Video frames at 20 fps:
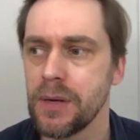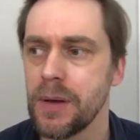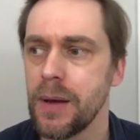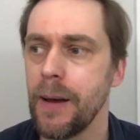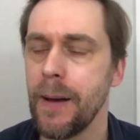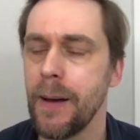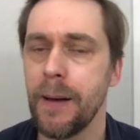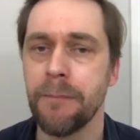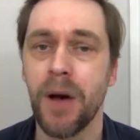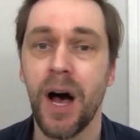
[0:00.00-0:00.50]

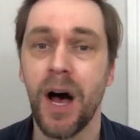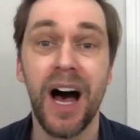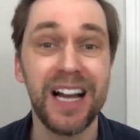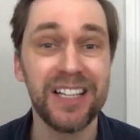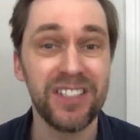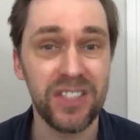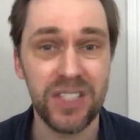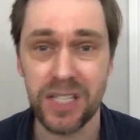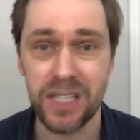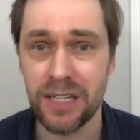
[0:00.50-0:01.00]
I
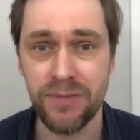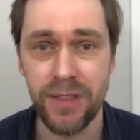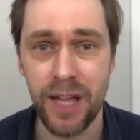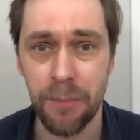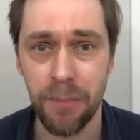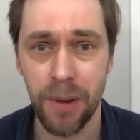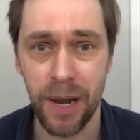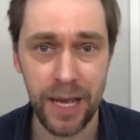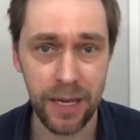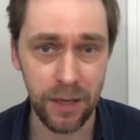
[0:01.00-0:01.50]
just leave that
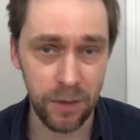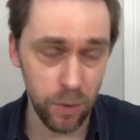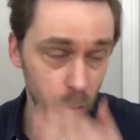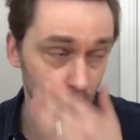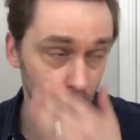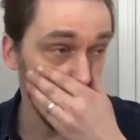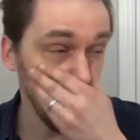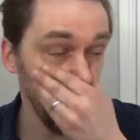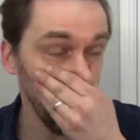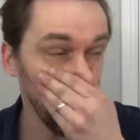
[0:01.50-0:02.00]
blank.
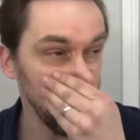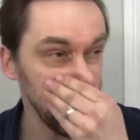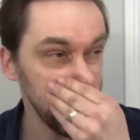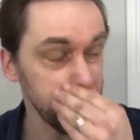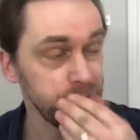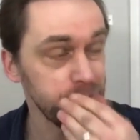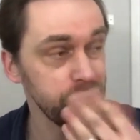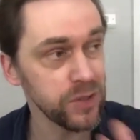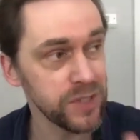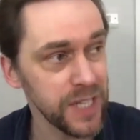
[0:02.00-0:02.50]
Or
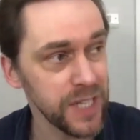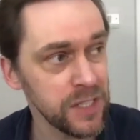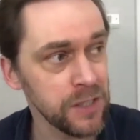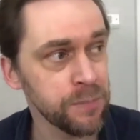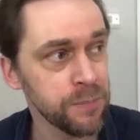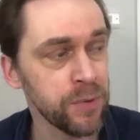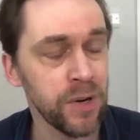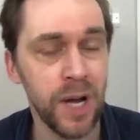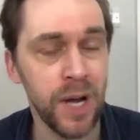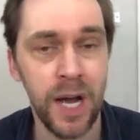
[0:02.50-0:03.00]
if you're
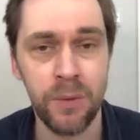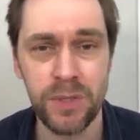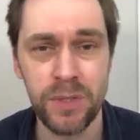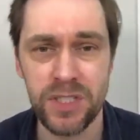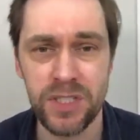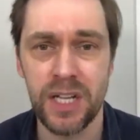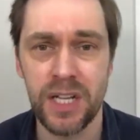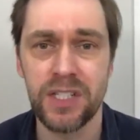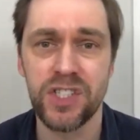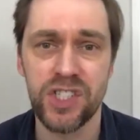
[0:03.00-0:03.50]
desperate, I would
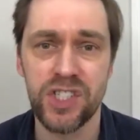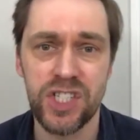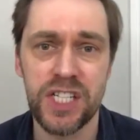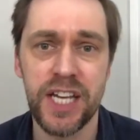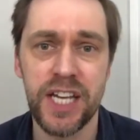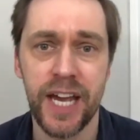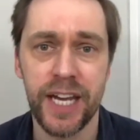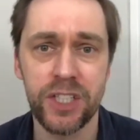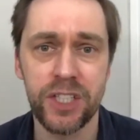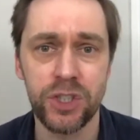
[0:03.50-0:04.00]
say see
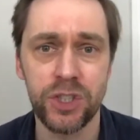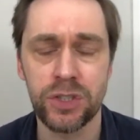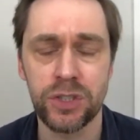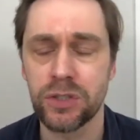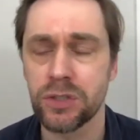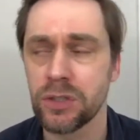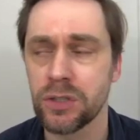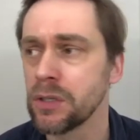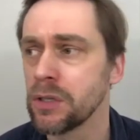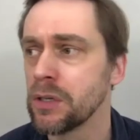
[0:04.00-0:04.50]
agent.
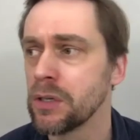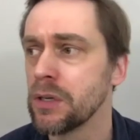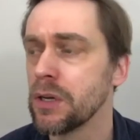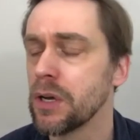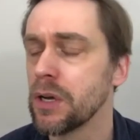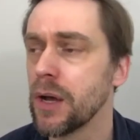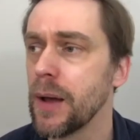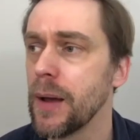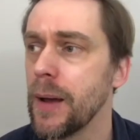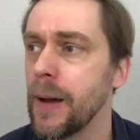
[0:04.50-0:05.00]

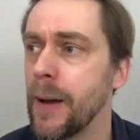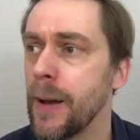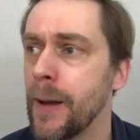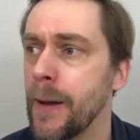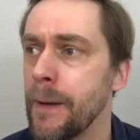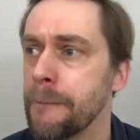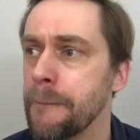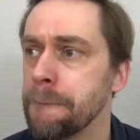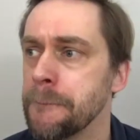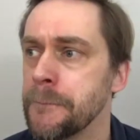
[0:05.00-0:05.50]

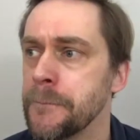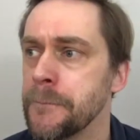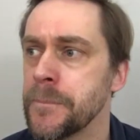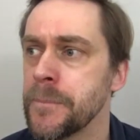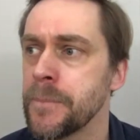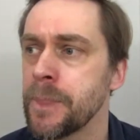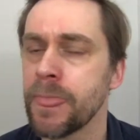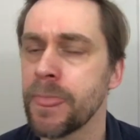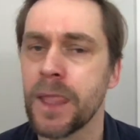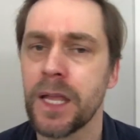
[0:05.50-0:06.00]

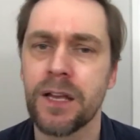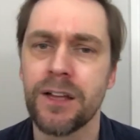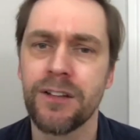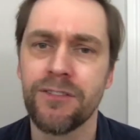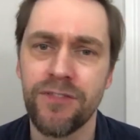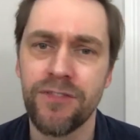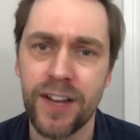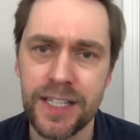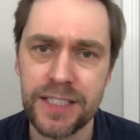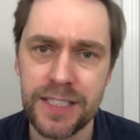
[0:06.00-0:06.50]

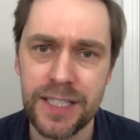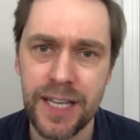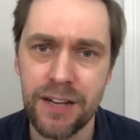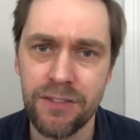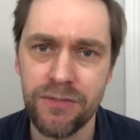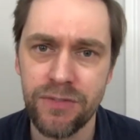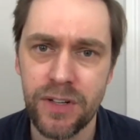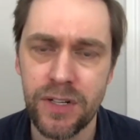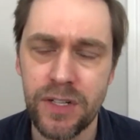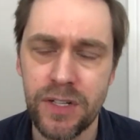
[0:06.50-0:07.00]
Conflicting
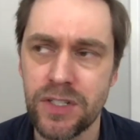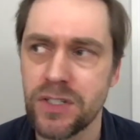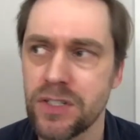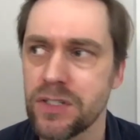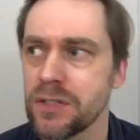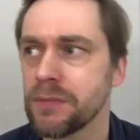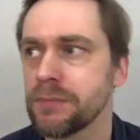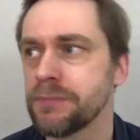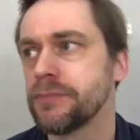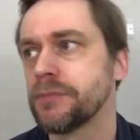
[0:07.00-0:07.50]

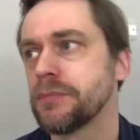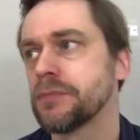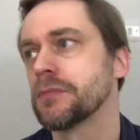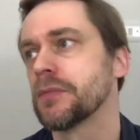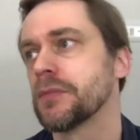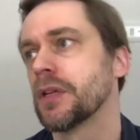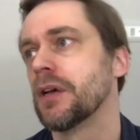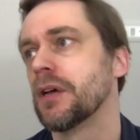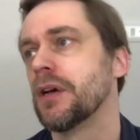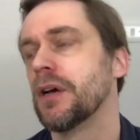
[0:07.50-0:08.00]
adverts.
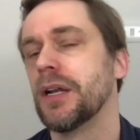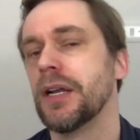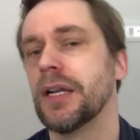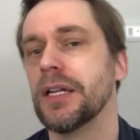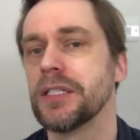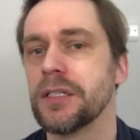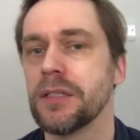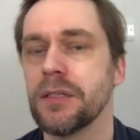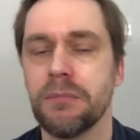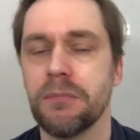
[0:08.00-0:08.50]

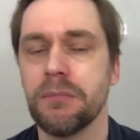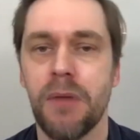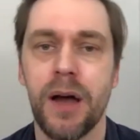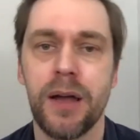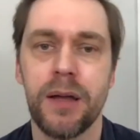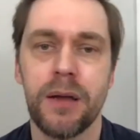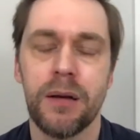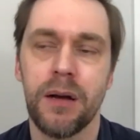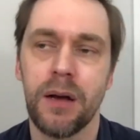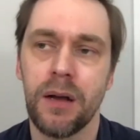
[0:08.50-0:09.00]
Listen,
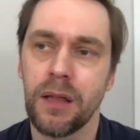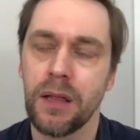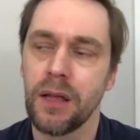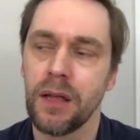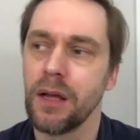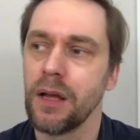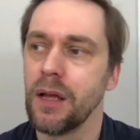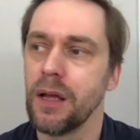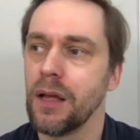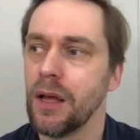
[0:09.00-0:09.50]

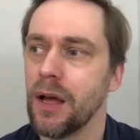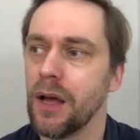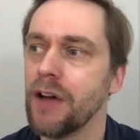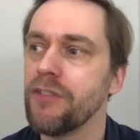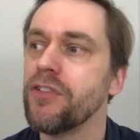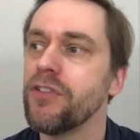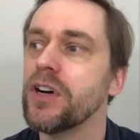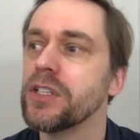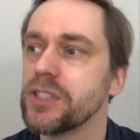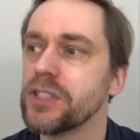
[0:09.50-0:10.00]
I've
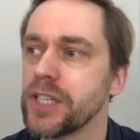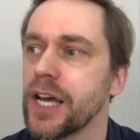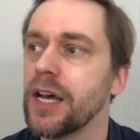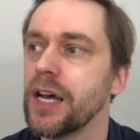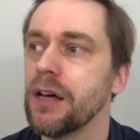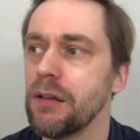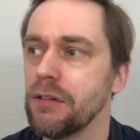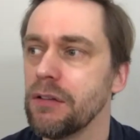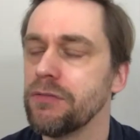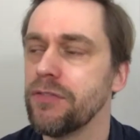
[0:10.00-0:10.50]
heard
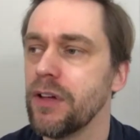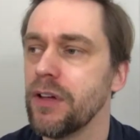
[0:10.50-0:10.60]
tale of